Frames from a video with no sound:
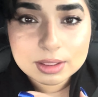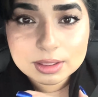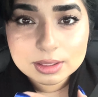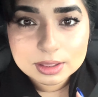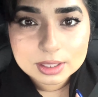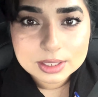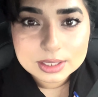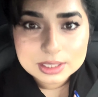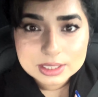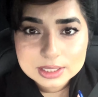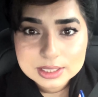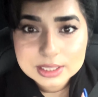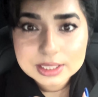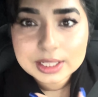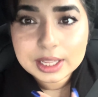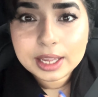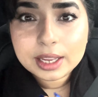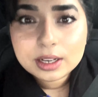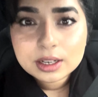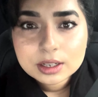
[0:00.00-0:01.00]
the
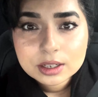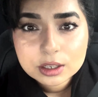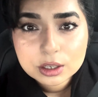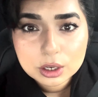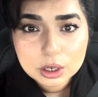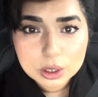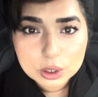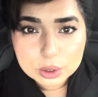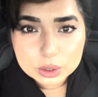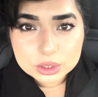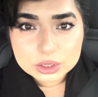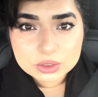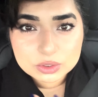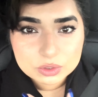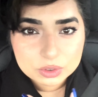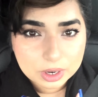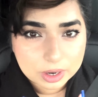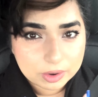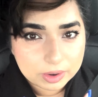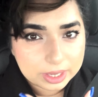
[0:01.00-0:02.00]
skin looks
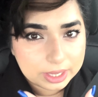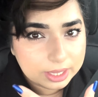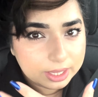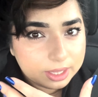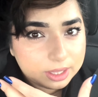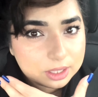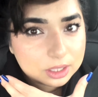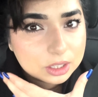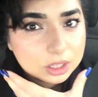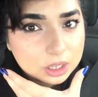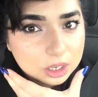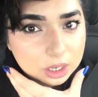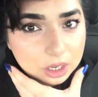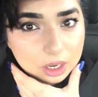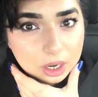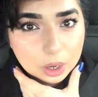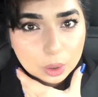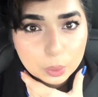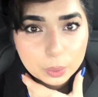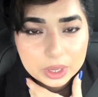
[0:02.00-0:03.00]
very
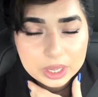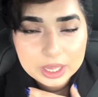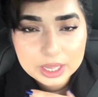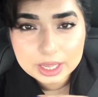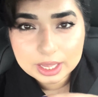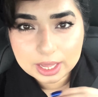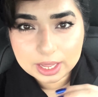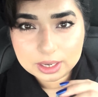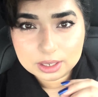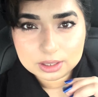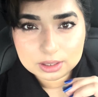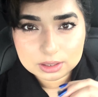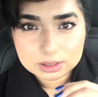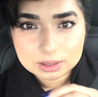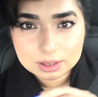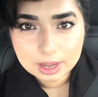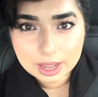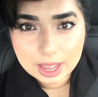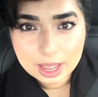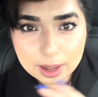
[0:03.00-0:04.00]
glowy and
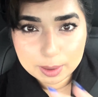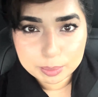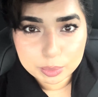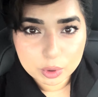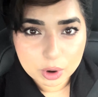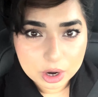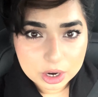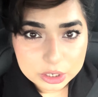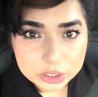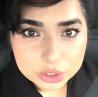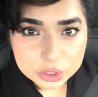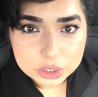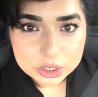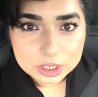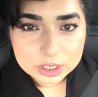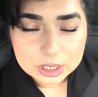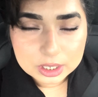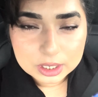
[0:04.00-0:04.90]
airbrushed.